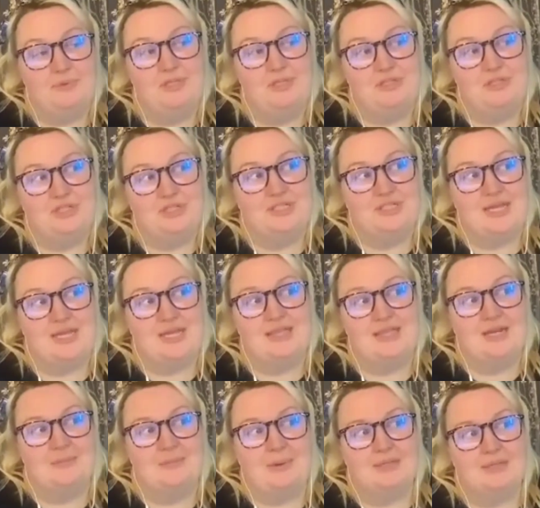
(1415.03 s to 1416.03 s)
you just saying
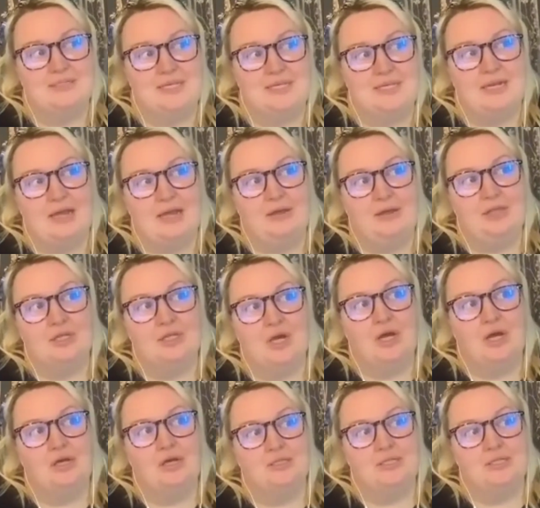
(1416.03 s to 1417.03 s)
then about sitting out in the
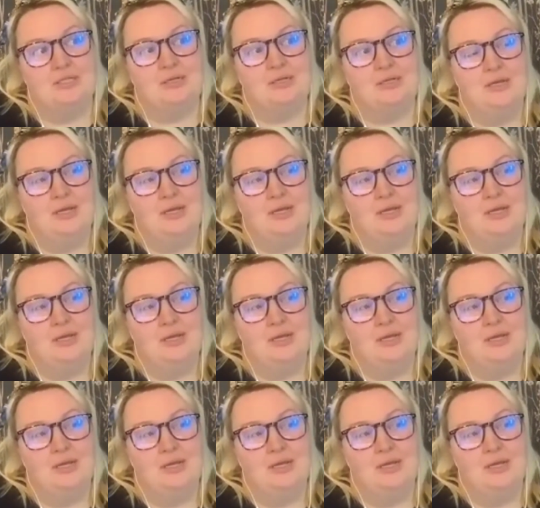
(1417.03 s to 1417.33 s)
garden,